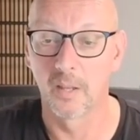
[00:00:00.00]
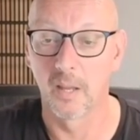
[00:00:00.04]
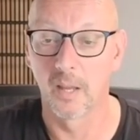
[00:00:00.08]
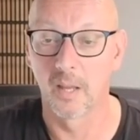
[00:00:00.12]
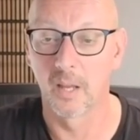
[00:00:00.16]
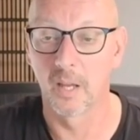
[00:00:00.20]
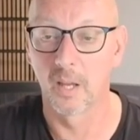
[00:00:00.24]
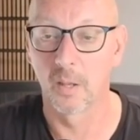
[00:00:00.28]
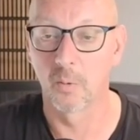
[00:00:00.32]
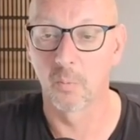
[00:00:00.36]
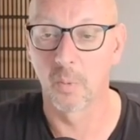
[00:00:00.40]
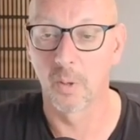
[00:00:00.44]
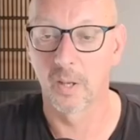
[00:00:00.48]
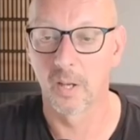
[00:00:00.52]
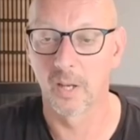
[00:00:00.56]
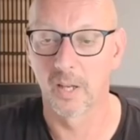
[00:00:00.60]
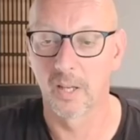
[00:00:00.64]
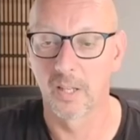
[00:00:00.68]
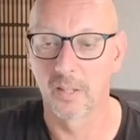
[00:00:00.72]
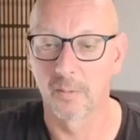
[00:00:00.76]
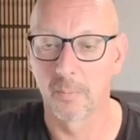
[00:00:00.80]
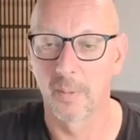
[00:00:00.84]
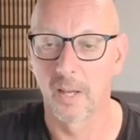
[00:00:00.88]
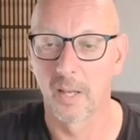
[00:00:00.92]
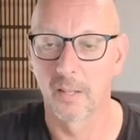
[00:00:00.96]
And when I
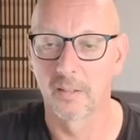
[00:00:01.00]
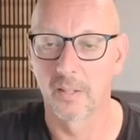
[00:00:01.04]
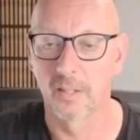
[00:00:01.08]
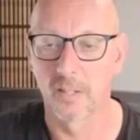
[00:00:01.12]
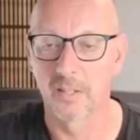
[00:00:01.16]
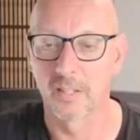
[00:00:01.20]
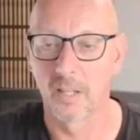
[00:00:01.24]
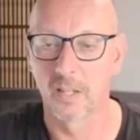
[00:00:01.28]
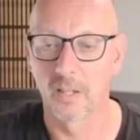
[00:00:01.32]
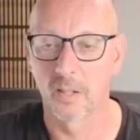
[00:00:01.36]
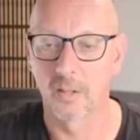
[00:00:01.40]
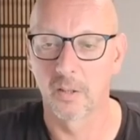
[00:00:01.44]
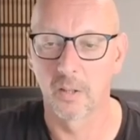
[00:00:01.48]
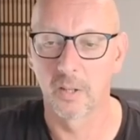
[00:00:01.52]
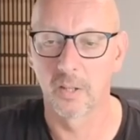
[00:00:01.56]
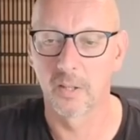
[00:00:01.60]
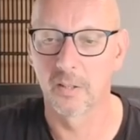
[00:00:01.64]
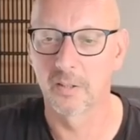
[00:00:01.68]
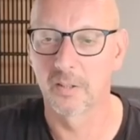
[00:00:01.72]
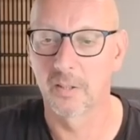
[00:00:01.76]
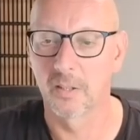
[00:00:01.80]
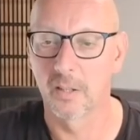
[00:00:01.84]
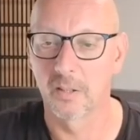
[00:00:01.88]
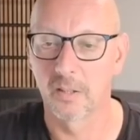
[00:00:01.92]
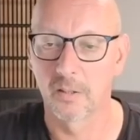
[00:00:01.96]
expand this here, I
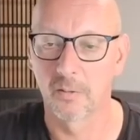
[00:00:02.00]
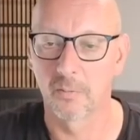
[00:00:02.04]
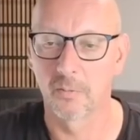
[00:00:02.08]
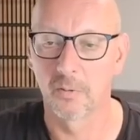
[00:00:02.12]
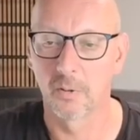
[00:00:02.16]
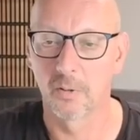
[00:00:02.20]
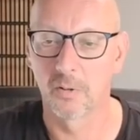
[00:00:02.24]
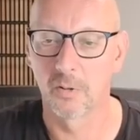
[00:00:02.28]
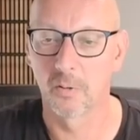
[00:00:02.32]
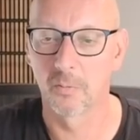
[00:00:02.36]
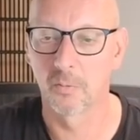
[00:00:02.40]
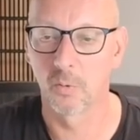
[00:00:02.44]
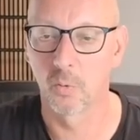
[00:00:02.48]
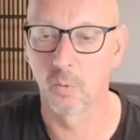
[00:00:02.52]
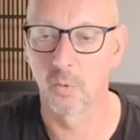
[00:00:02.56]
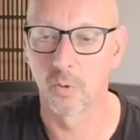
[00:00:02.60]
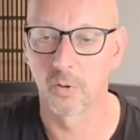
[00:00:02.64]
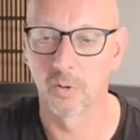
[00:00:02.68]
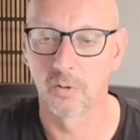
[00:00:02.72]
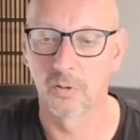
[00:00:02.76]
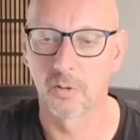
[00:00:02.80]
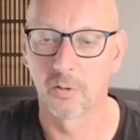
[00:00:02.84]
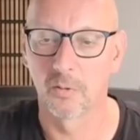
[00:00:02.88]
see 1st of August,